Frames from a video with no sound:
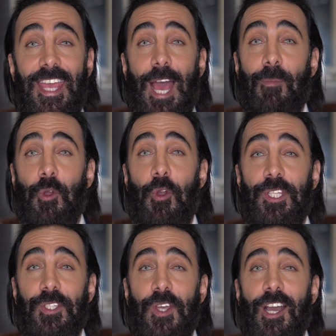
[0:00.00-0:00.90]
I'm going
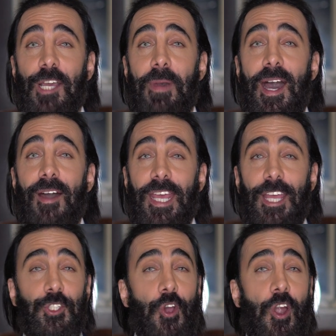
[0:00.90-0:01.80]
to talk about a
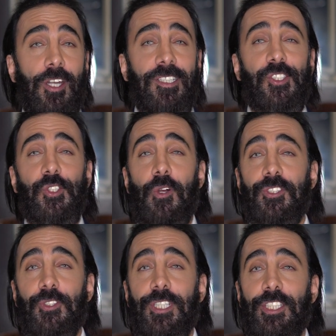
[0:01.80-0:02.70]
dark,
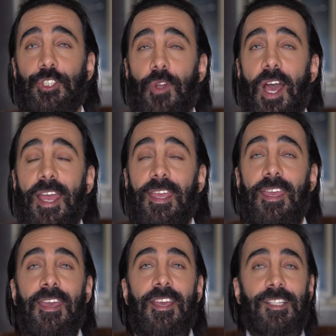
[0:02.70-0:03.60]
sultry, dry,
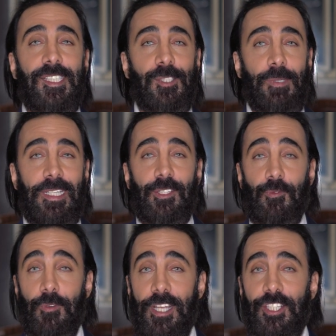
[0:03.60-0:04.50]
sweet,
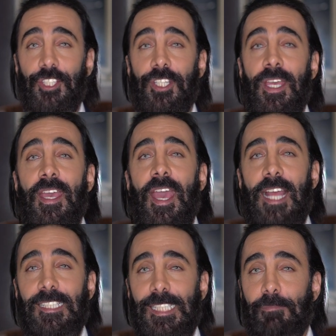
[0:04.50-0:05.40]
rich,
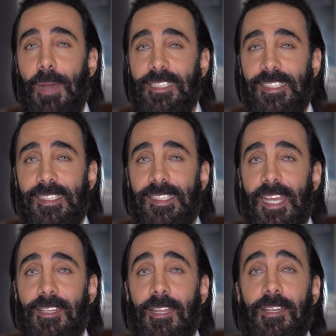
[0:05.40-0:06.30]
and spicy
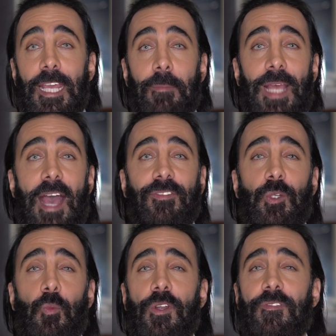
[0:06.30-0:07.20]
scent named after
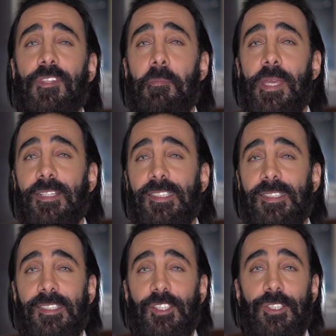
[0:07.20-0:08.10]
one of the biggest
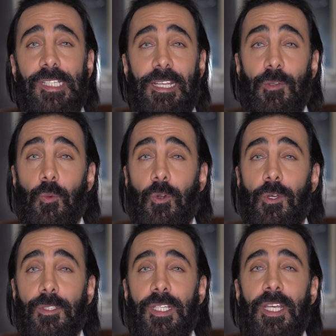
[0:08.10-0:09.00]
deserts in the world,